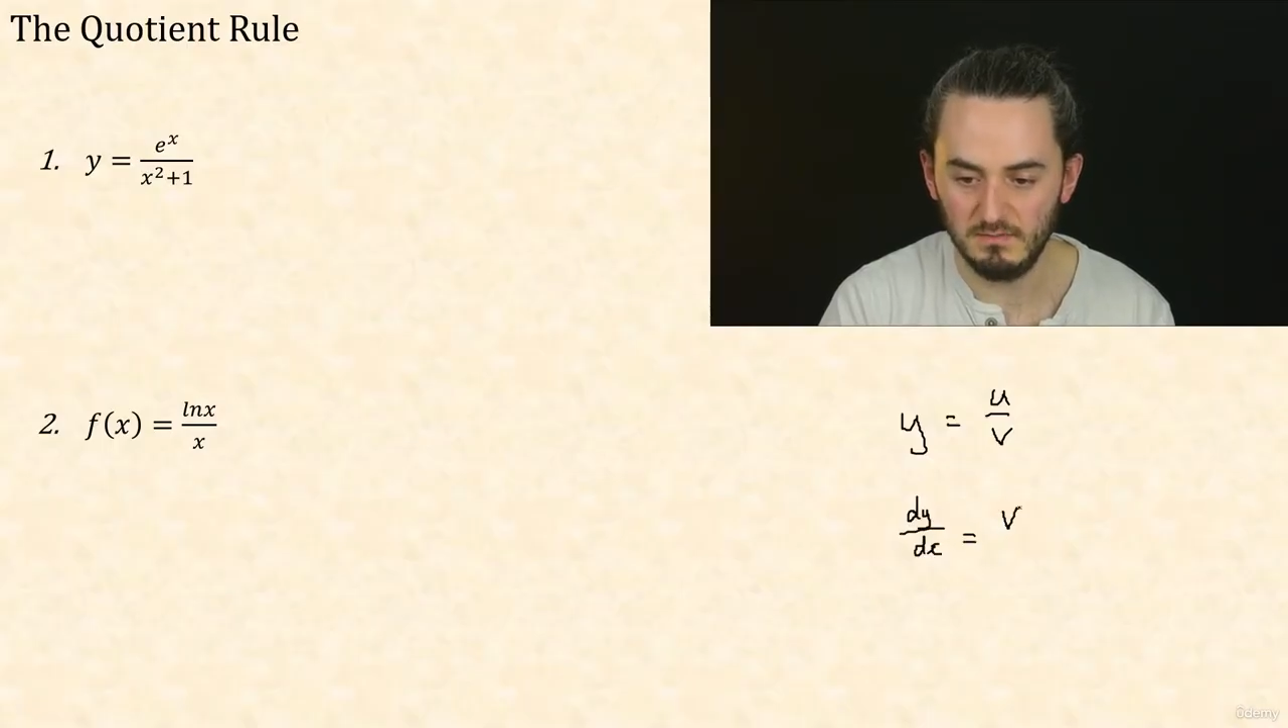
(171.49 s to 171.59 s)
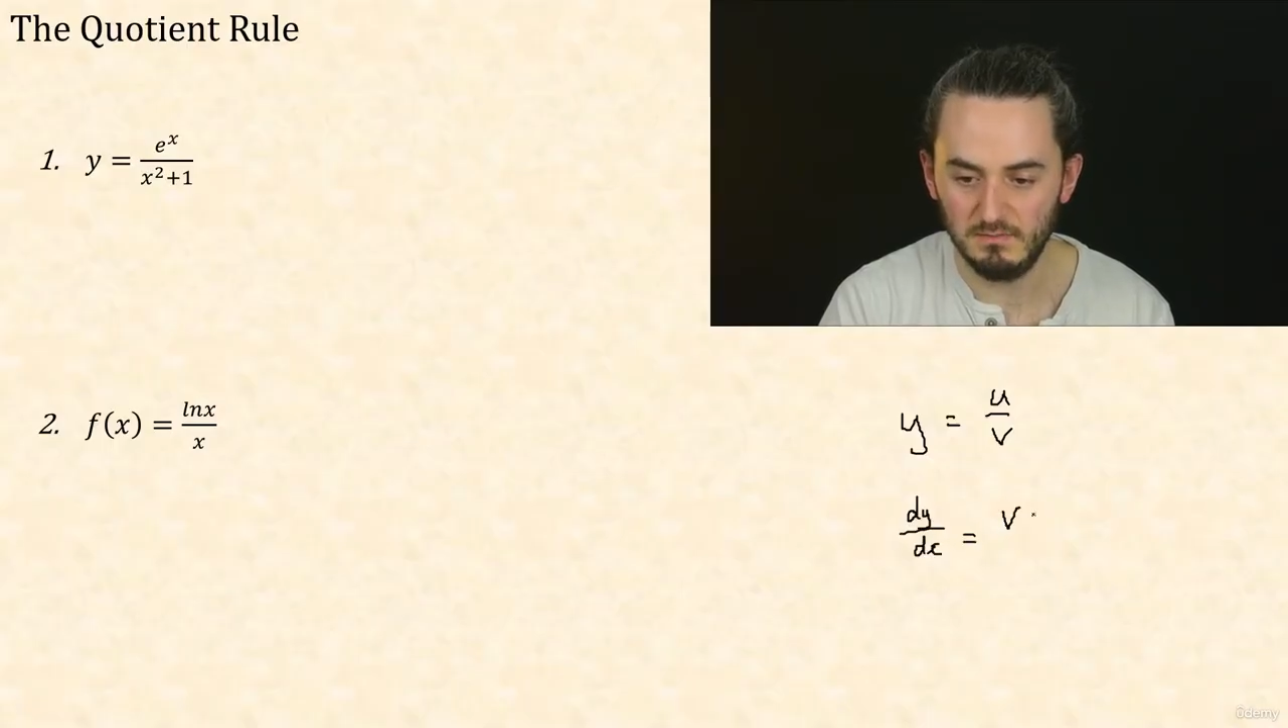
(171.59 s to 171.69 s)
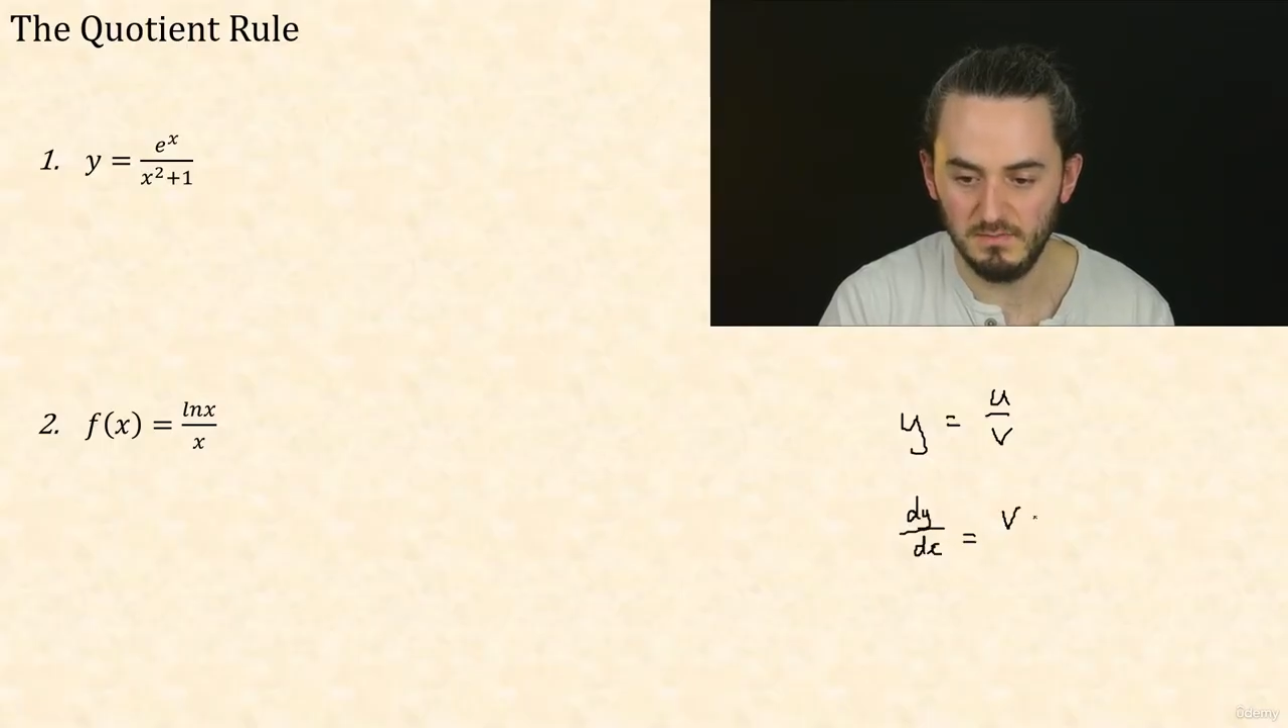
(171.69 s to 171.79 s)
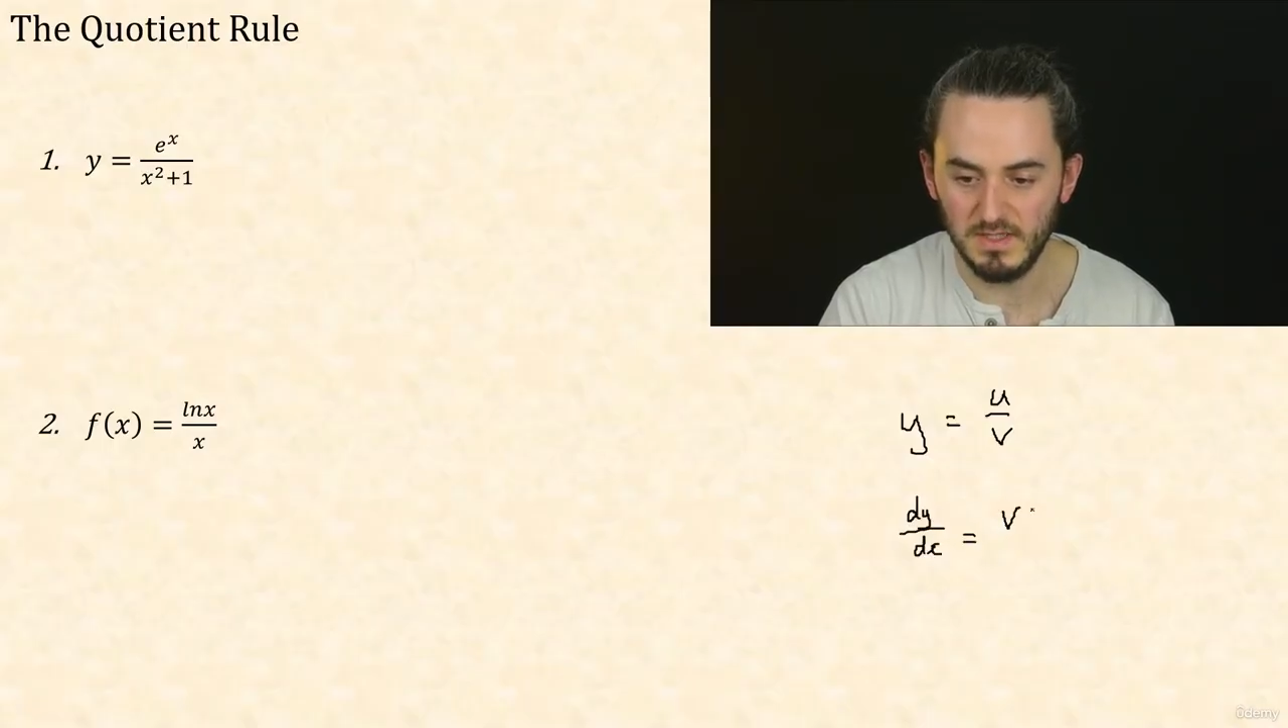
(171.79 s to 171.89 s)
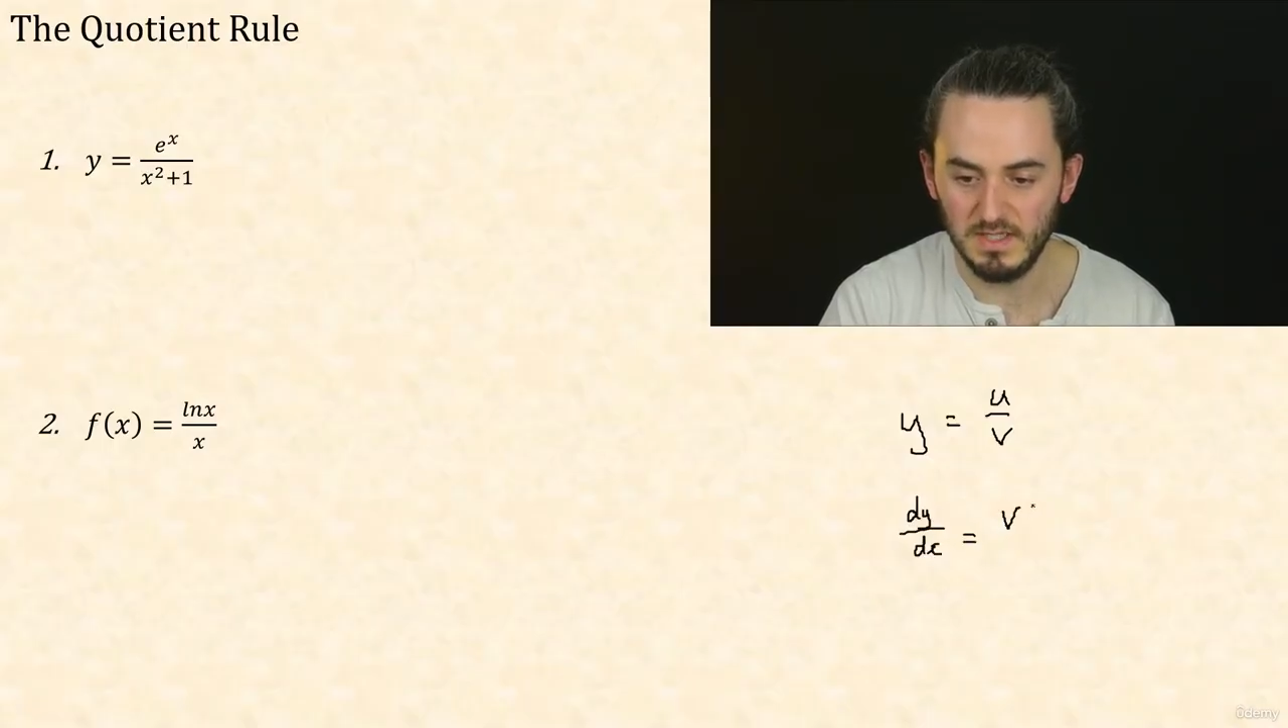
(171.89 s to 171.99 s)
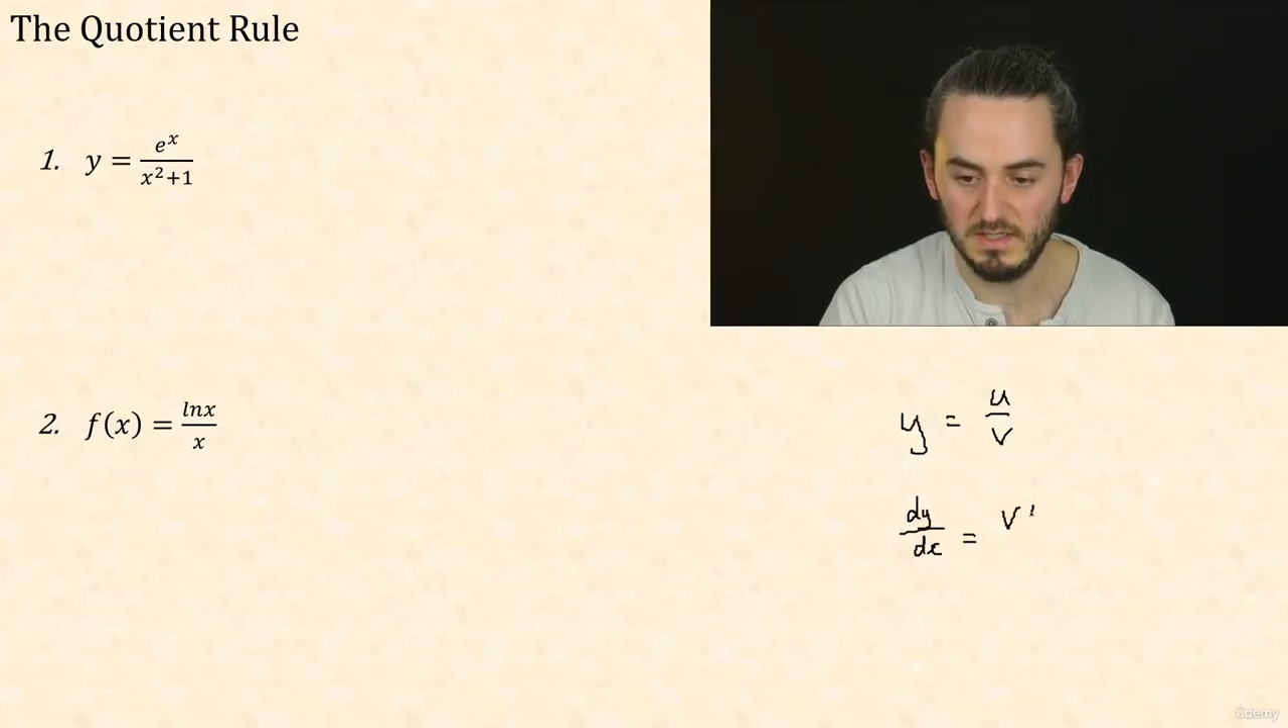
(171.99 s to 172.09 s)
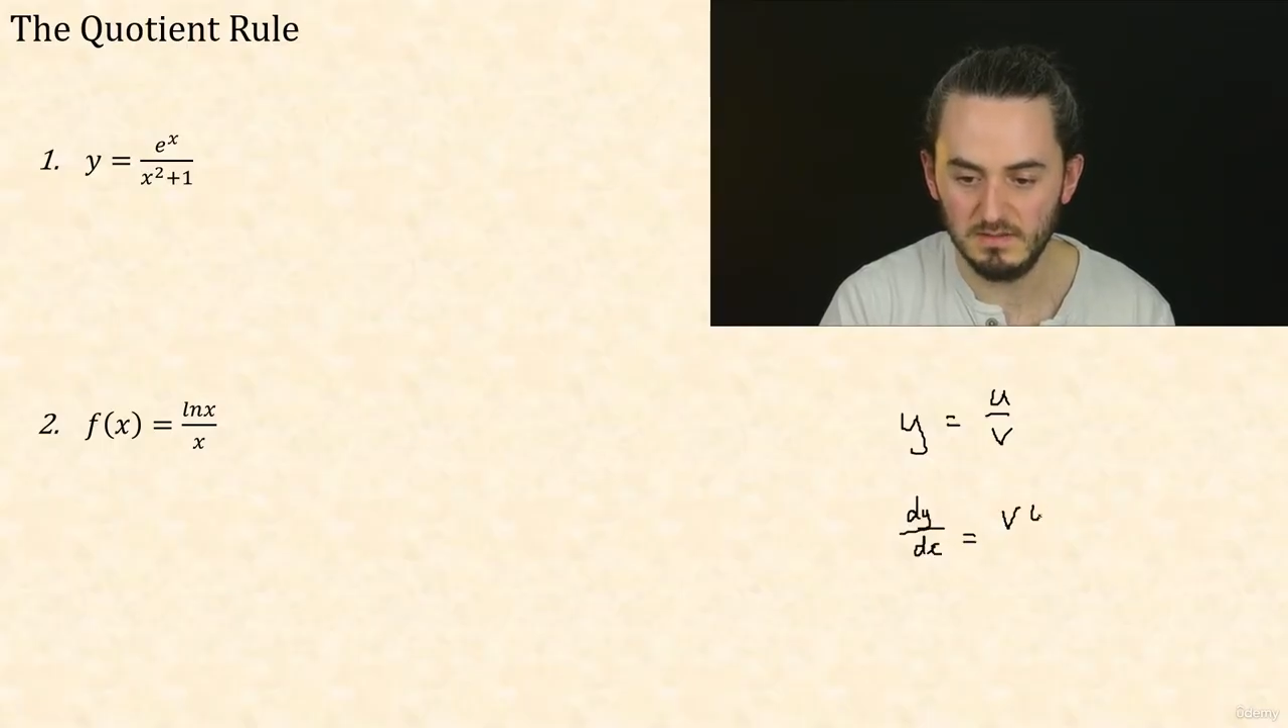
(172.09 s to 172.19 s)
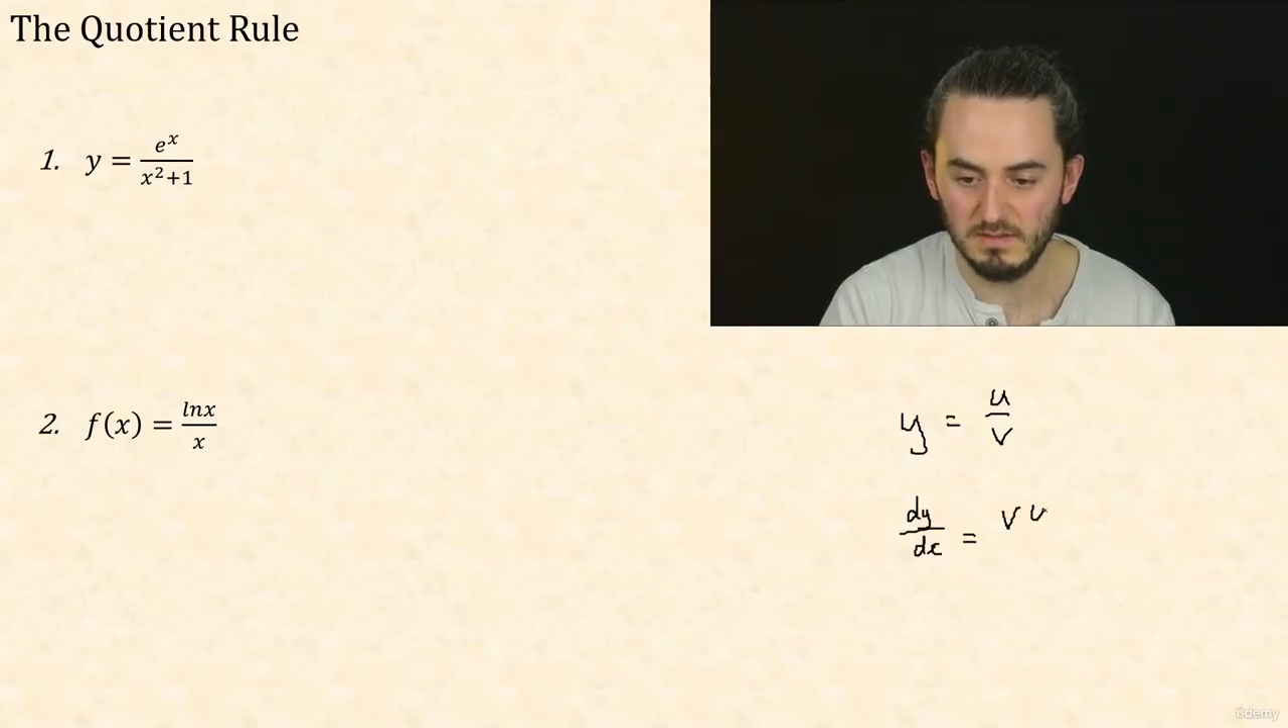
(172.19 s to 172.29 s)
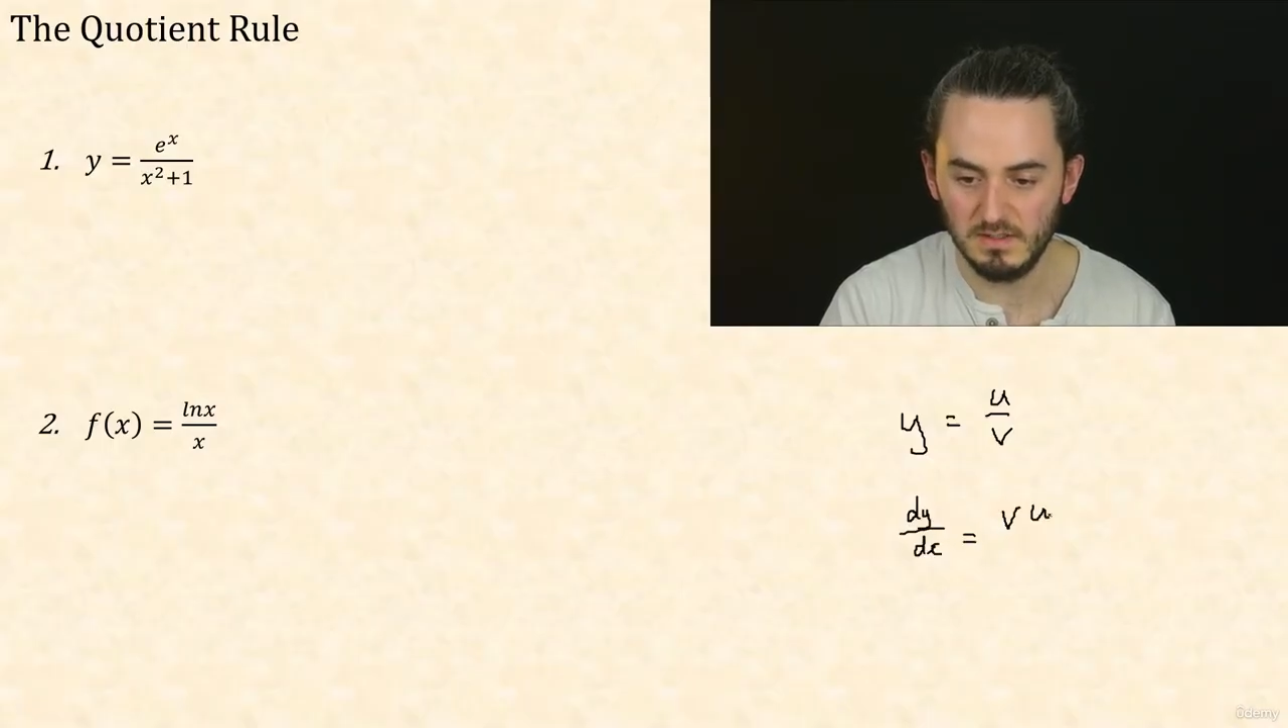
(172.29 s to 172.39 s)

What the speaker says: v